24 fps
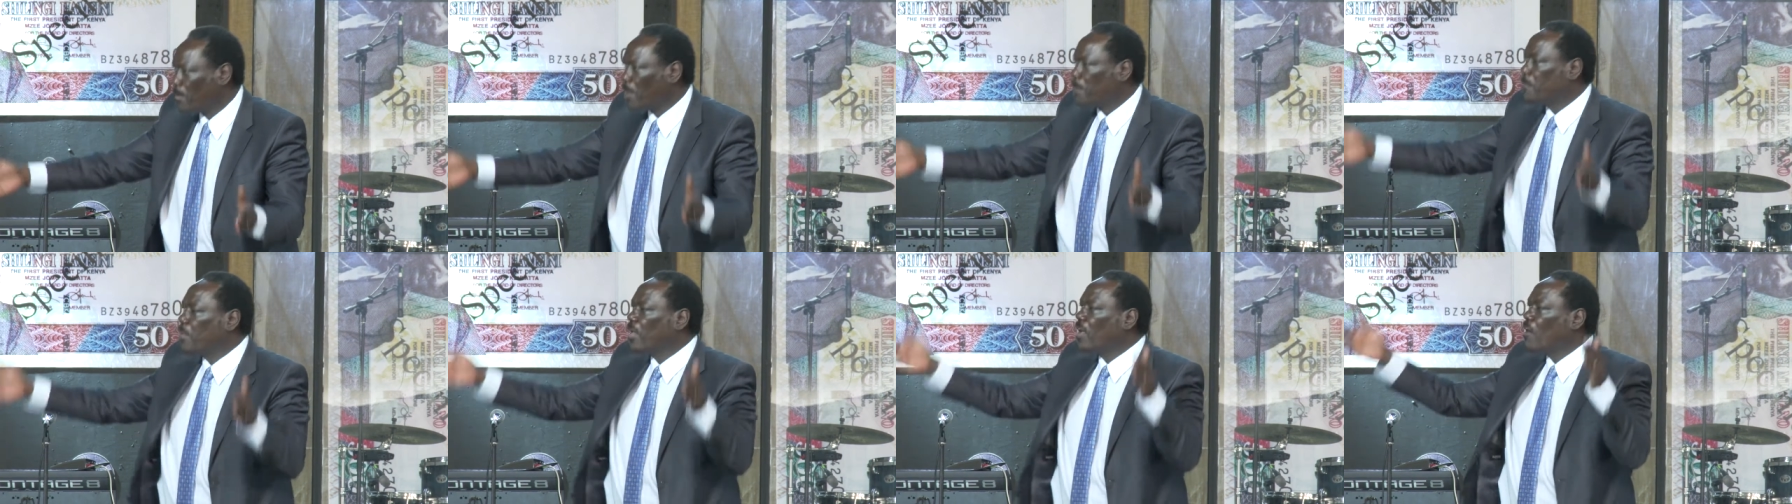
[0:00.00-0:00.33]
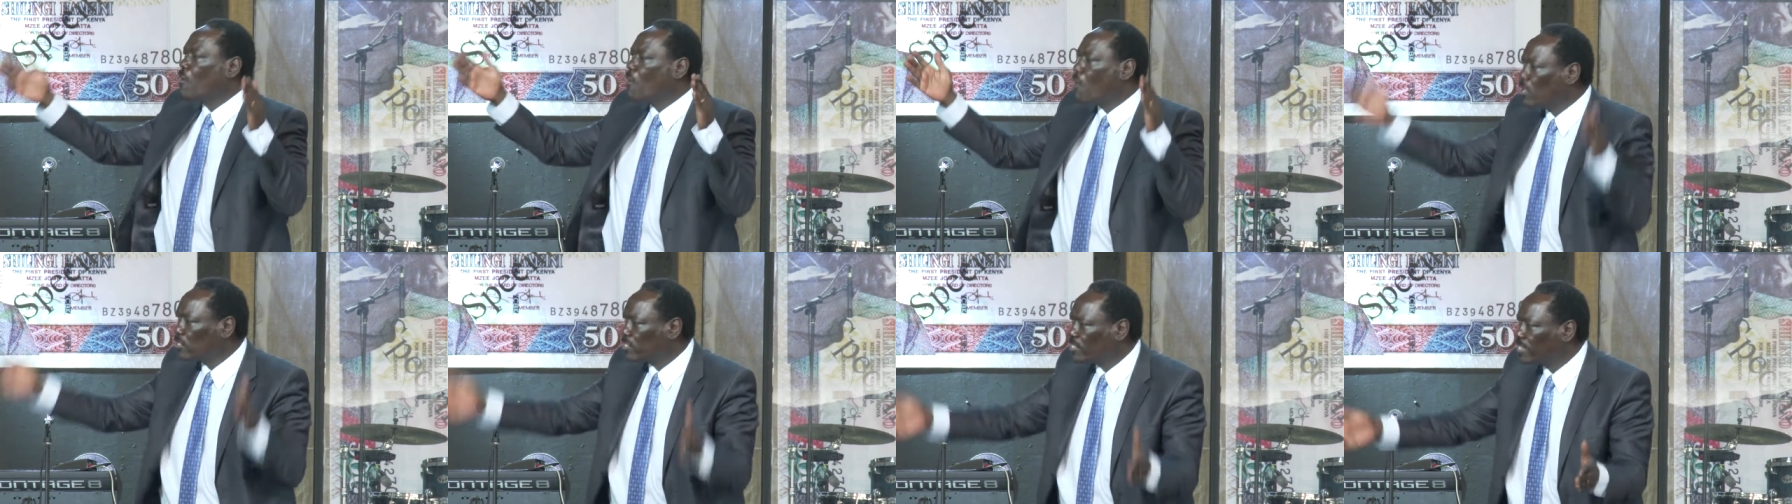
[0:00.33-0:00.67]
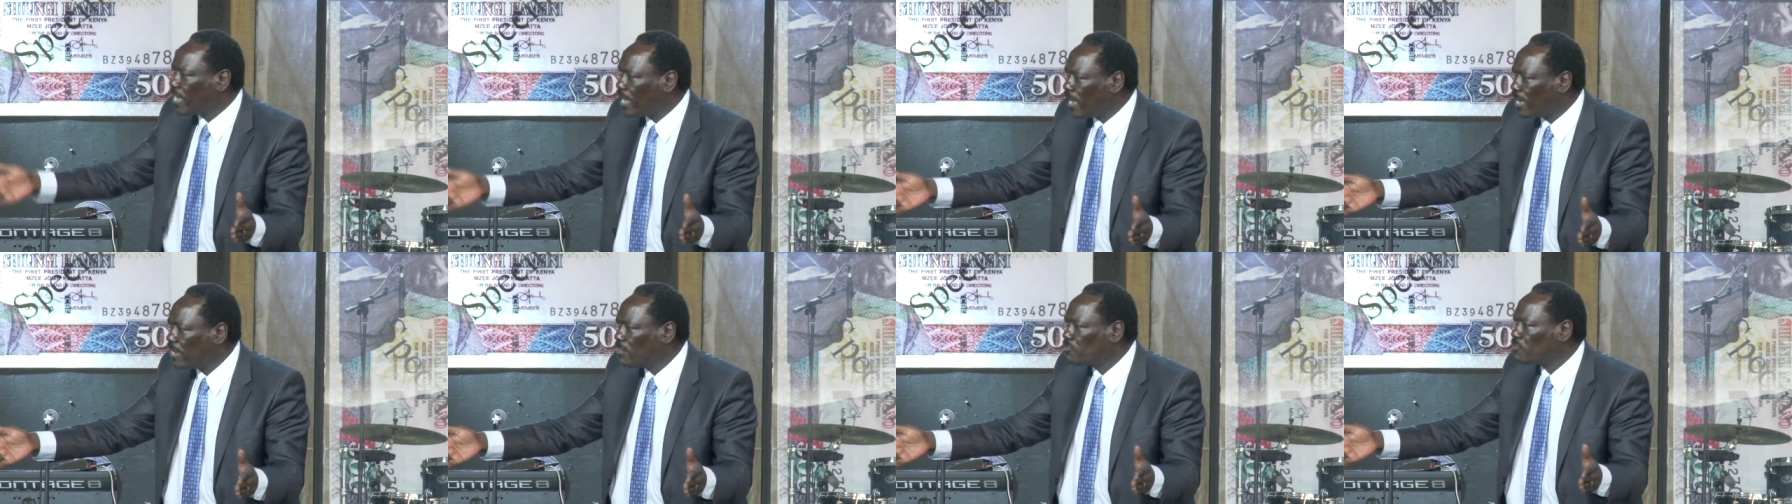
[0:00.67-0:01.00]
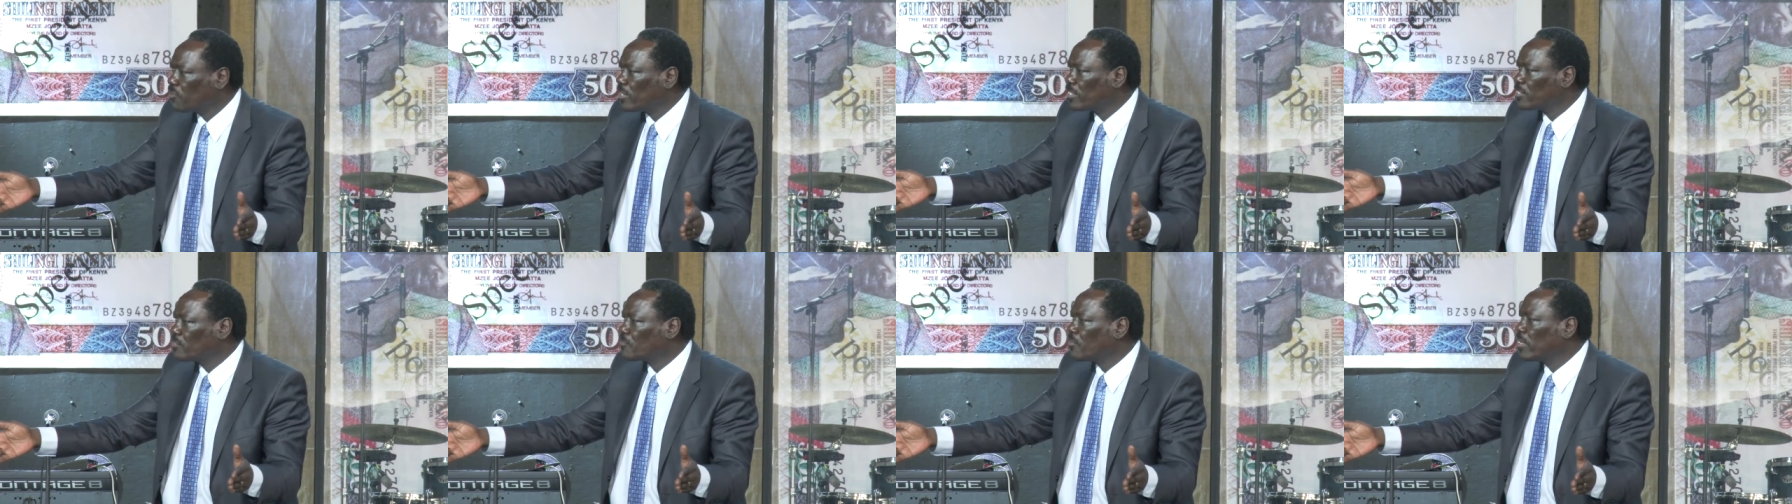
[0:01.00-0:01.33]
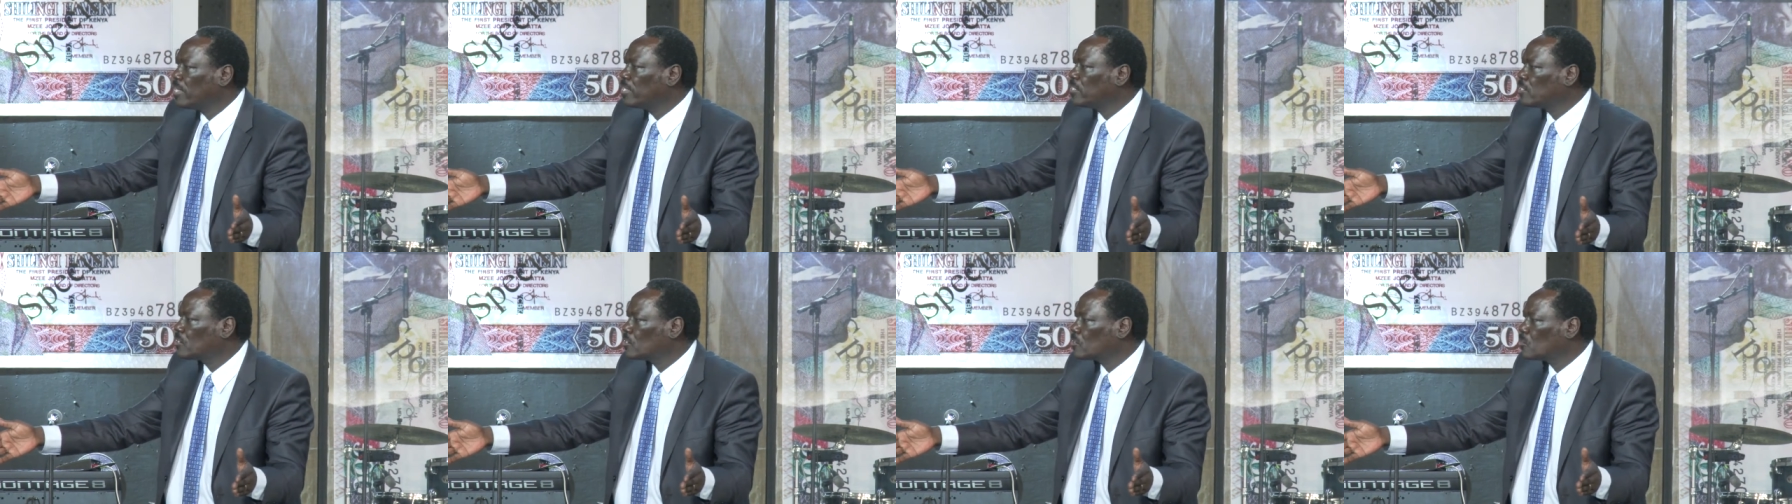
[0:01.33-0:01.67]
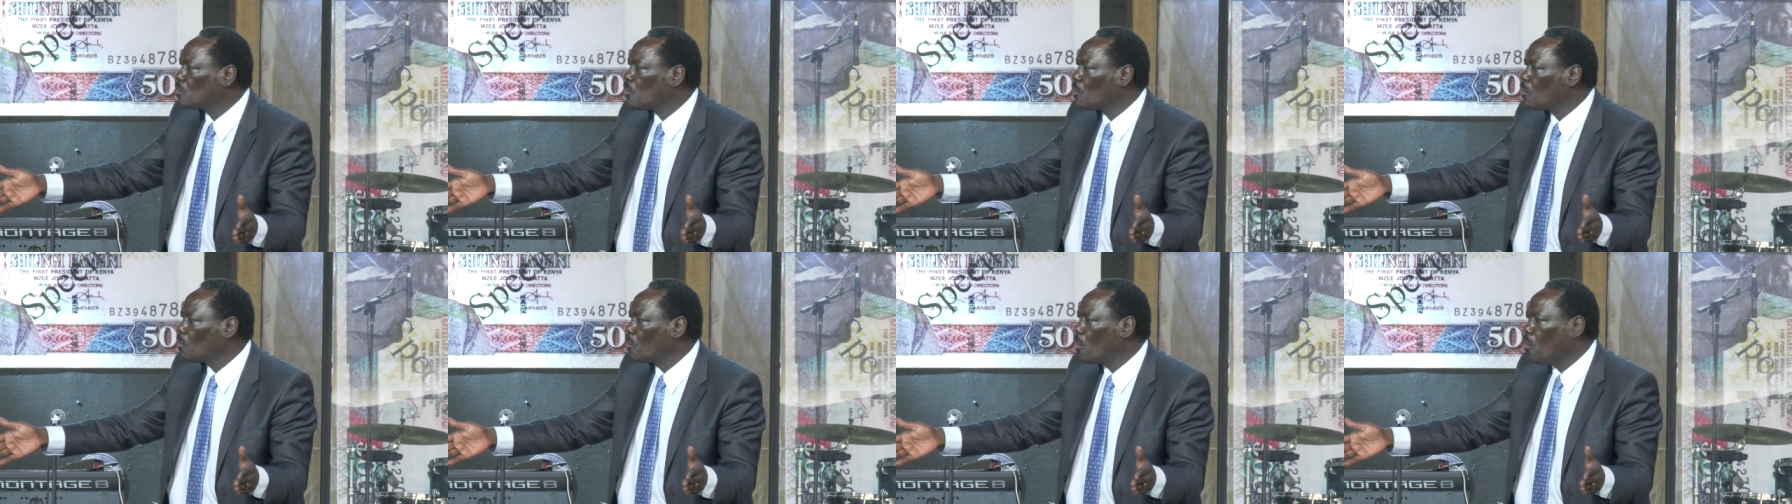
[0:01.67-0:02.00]
But because the interest rate is
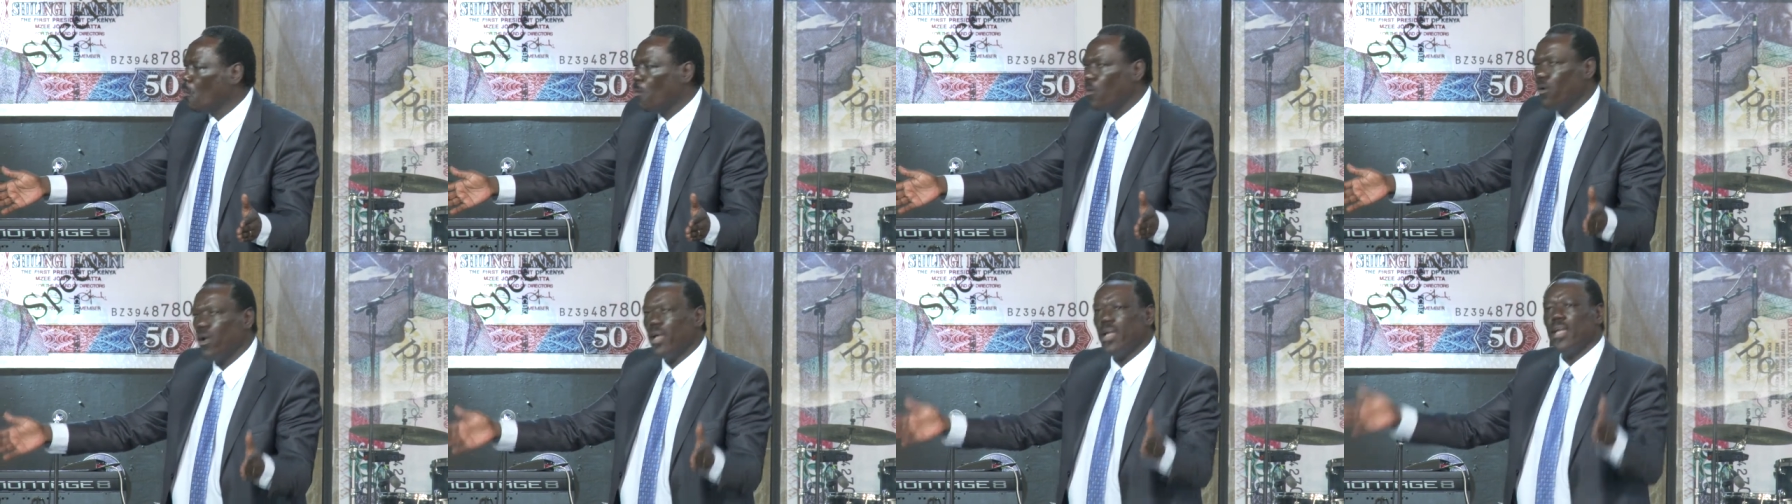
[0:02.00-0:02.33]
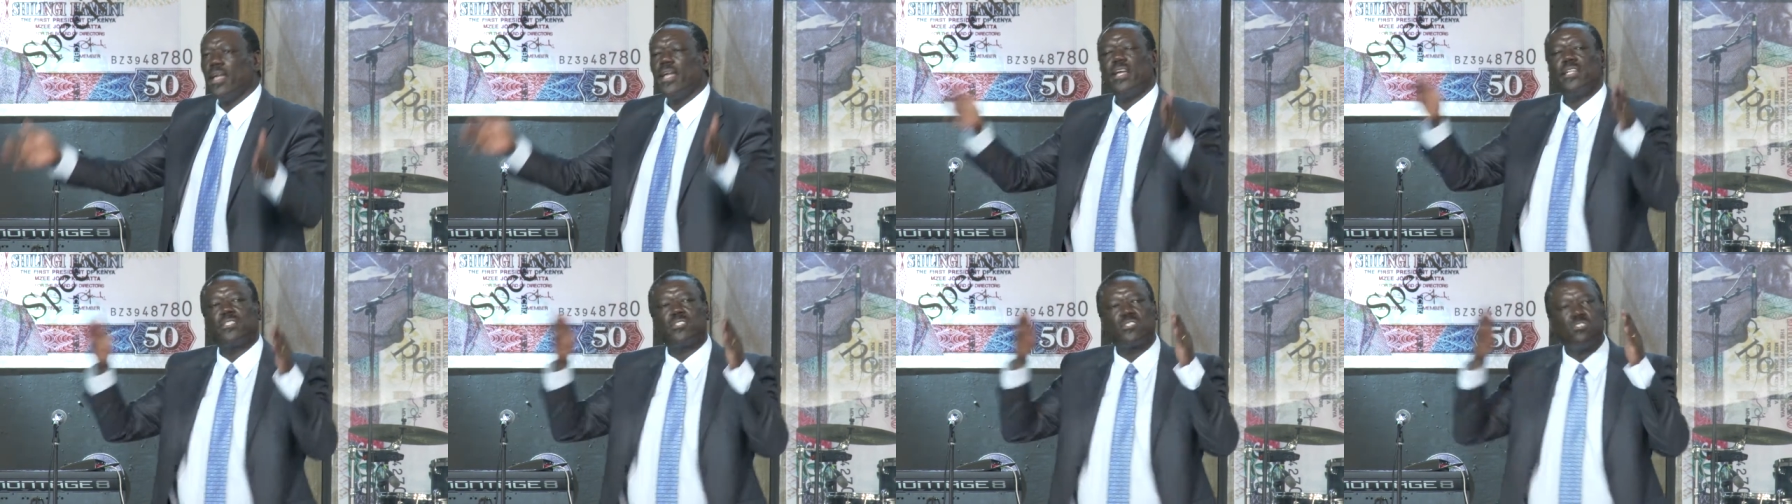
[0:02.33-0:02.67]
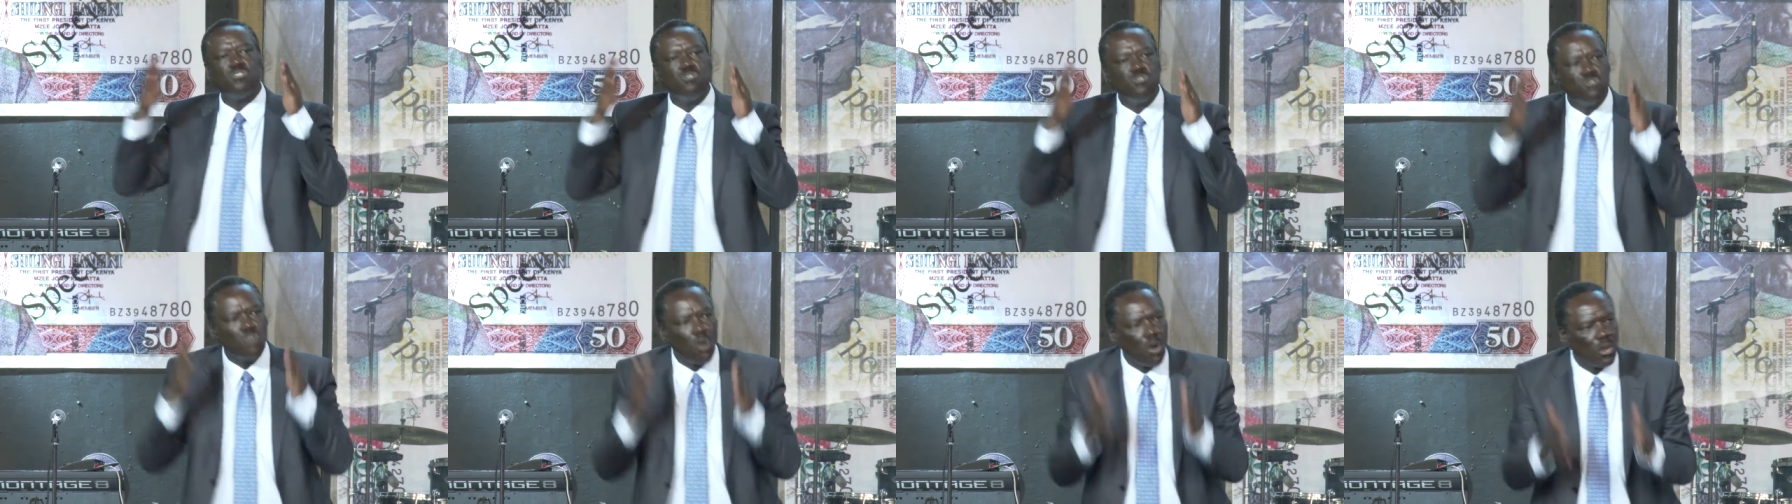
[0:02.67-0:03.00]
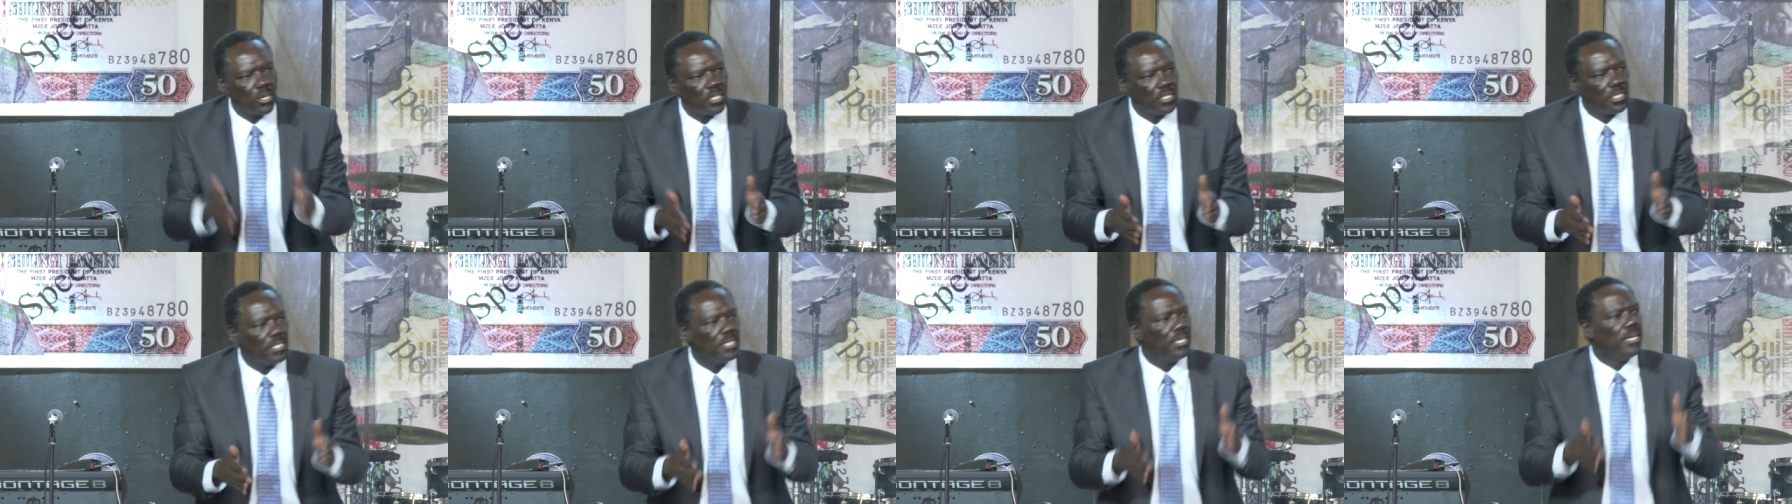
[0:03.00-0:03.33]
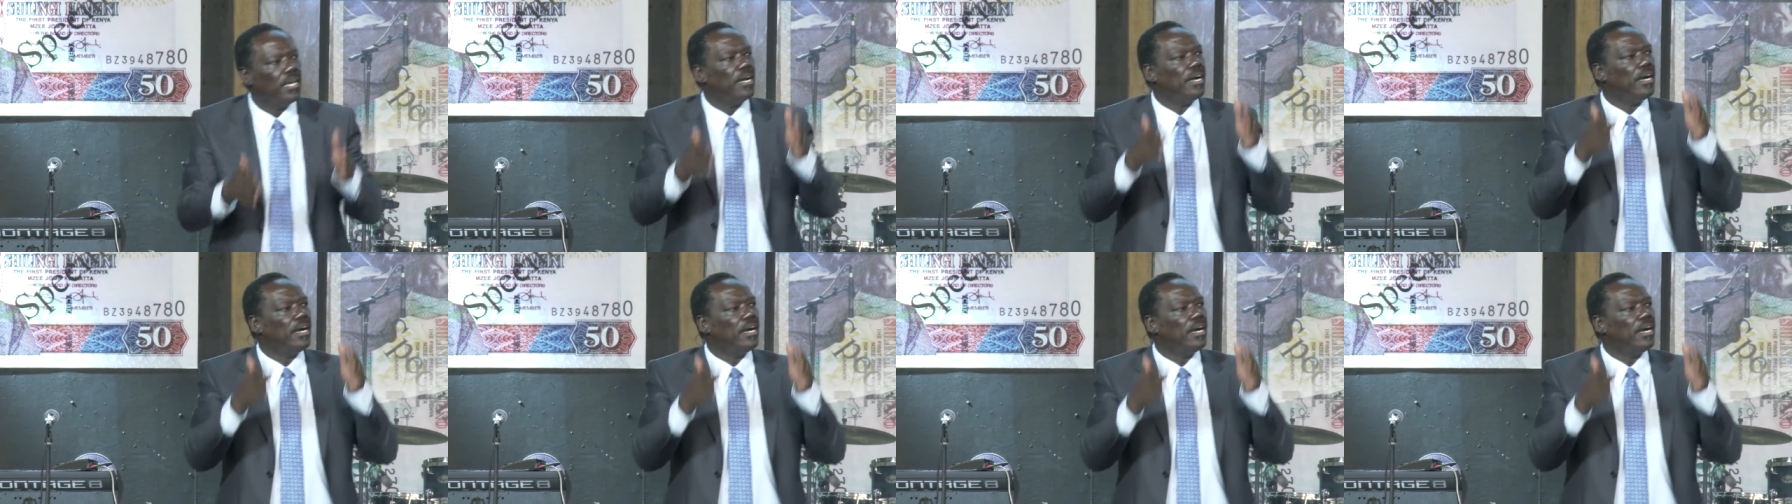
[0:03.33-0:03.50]
so low, it's not